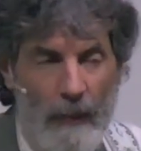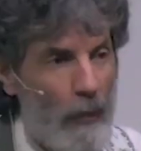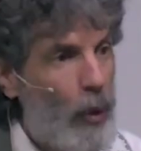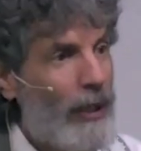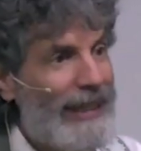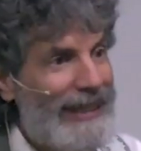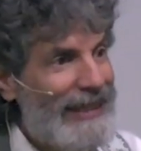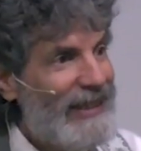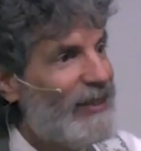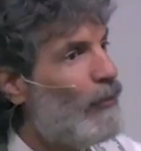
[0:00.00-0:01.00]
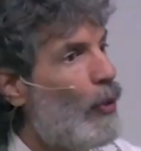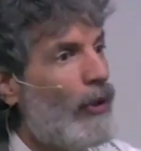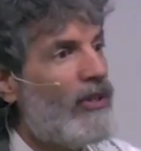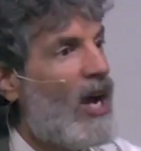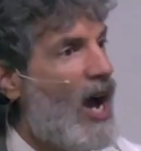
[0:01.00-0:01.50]
more ease, more
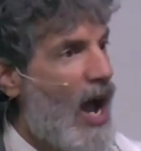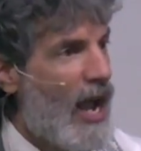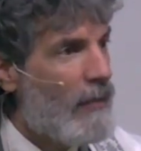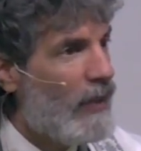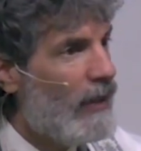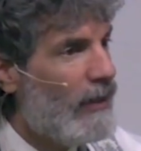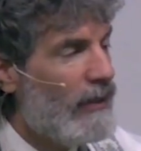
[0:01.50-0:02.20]
time. I